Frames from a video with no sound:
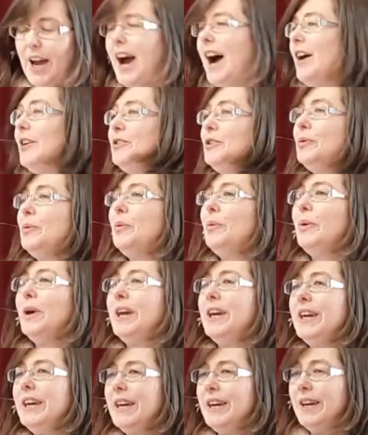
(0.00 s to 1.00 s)
How do
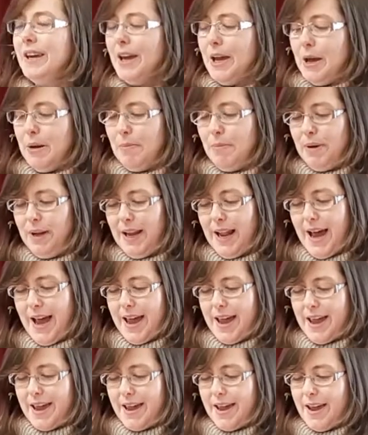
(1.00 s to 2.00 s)
we
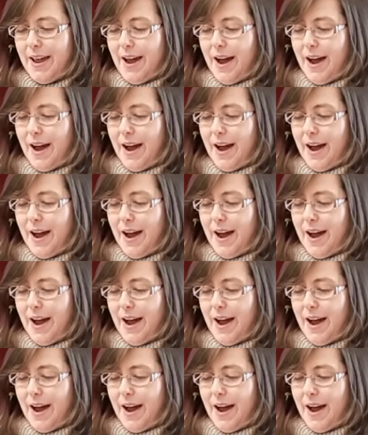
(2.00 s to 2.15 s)
play